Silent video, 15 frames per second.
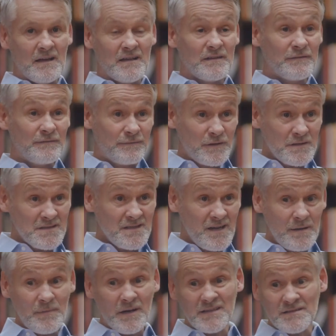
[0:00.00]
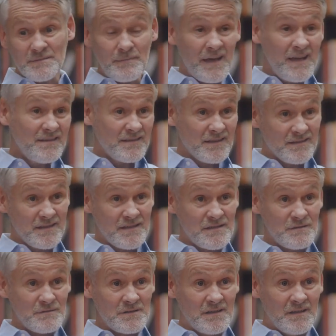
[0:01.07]
The first time I demand that they
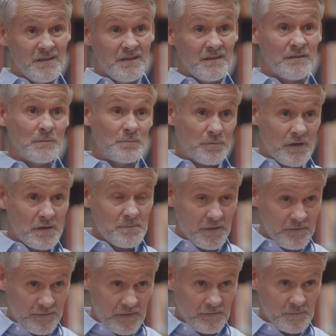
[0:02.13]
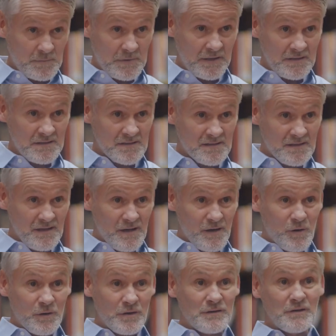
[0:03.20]
do it, they'll break my favorite plate
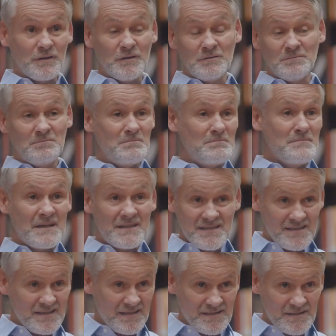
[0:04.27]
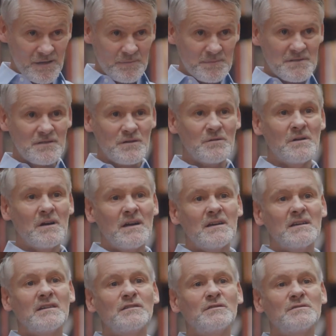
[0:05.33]
or they'll mix things up. So
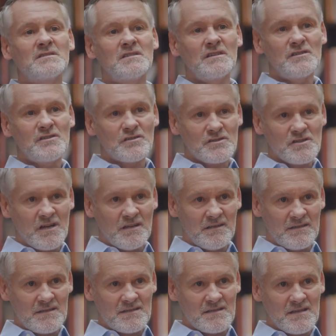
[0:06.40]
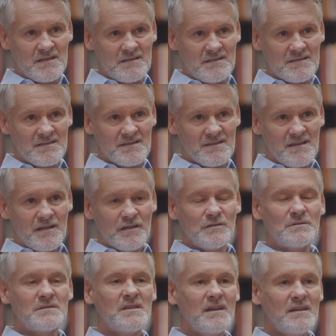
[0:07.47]
you teach your child these skills.
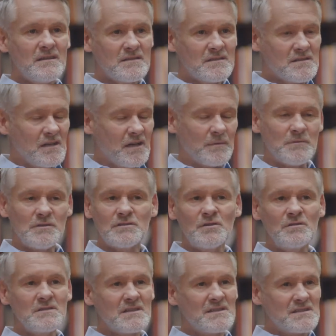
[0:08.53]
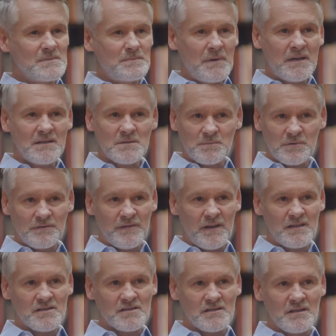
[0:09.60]
You take the time. You don't expect
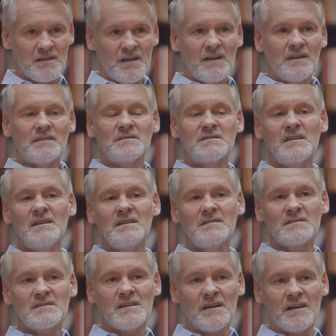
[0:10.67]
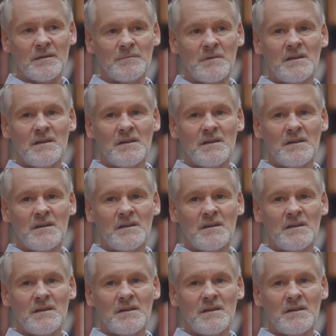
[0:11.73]
perfection. You take the time